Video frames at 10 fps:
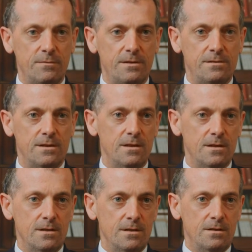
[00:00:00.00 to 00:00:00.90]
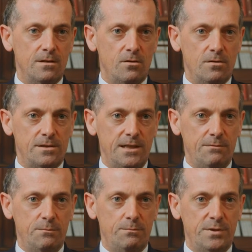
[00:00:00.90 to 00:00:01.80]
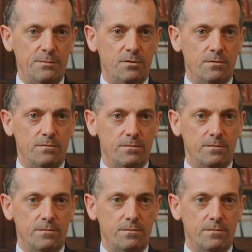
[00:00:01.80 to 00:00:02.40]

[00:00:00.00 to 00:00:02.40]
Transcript: because the law is dealing with people,